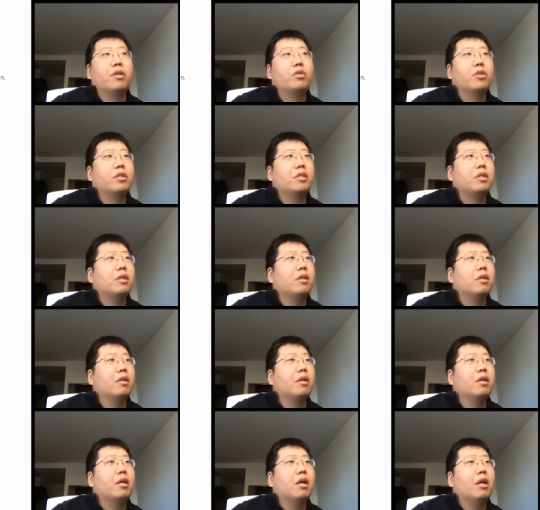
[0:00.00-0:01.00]

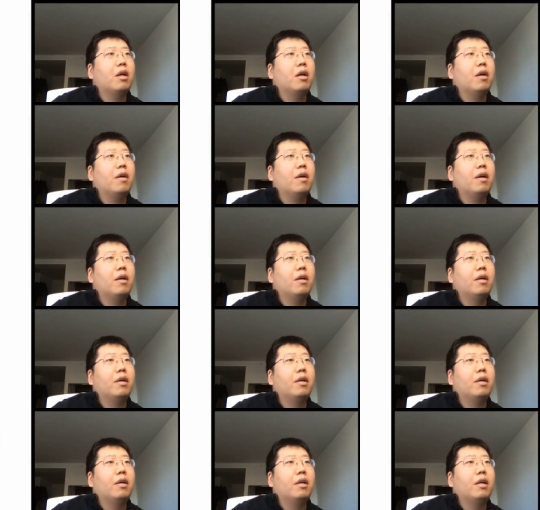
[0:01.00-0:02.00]
interesting.
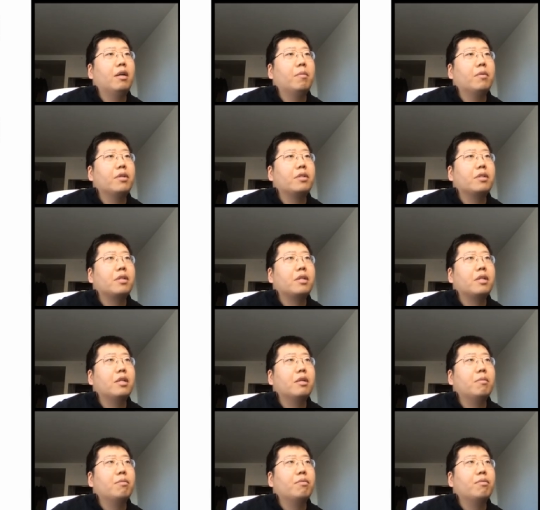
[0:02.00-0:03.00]
Let me
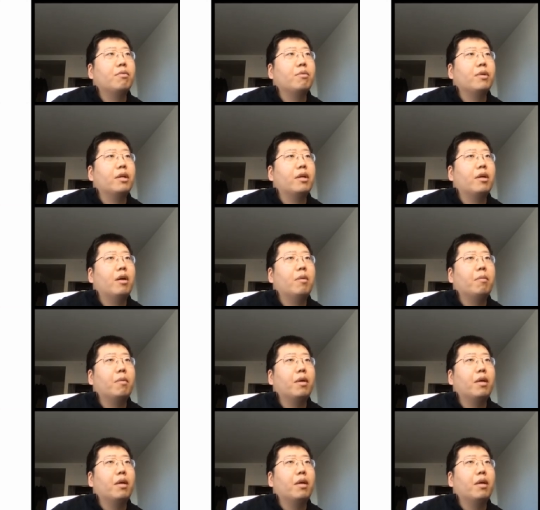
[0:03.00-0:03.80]
skip. We come